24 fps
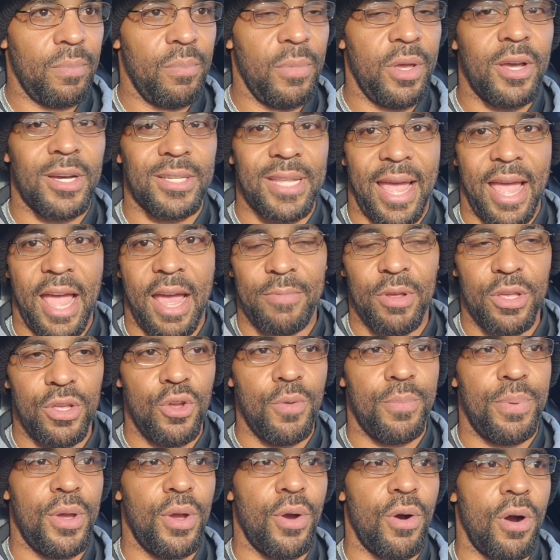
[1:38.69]
because I have the
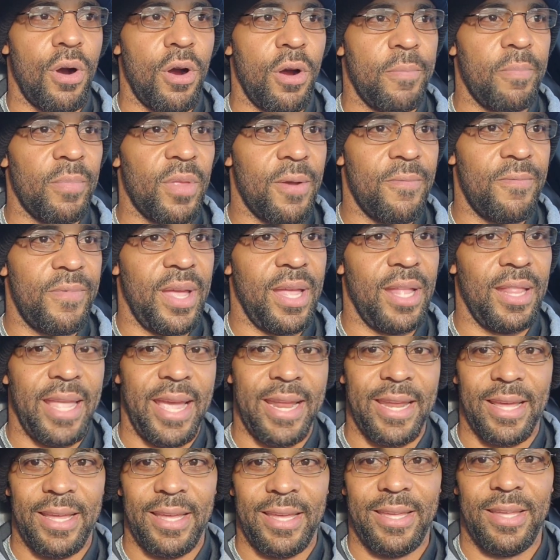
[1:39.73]
UPR
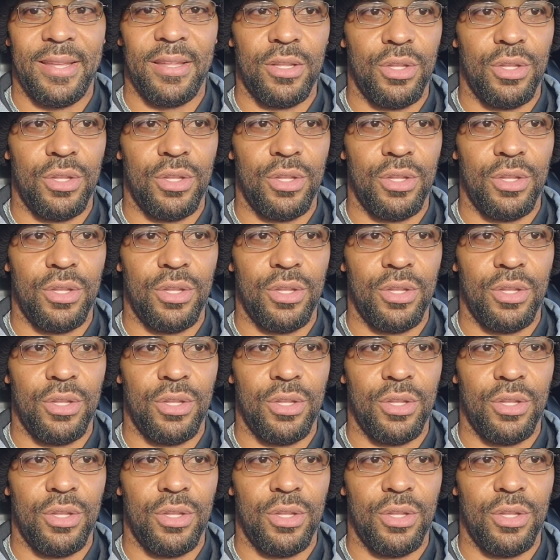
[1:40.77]
ventilated